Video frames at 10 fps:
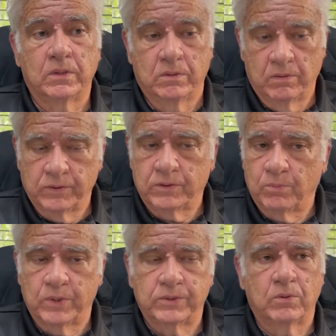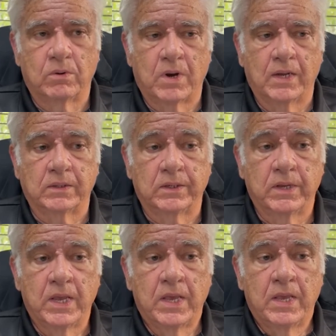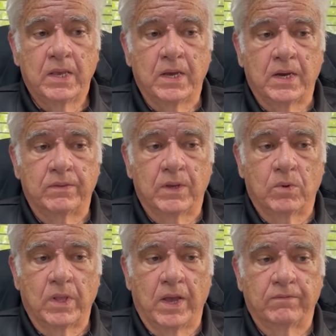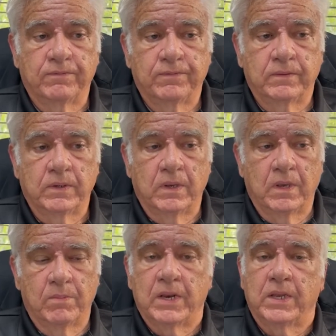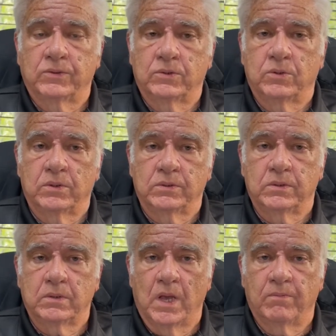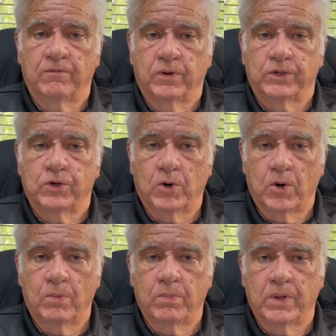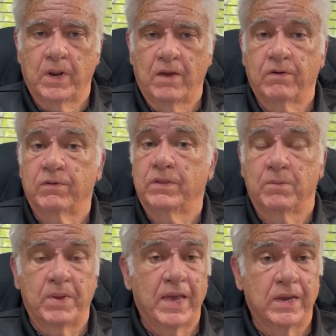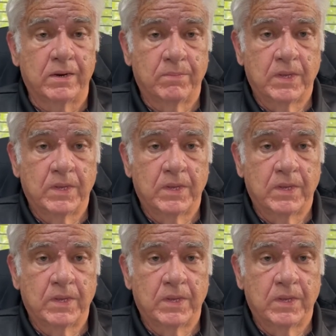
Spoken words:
University of Prince Edward Island, they will have Canadian students come for a term and have everything paid,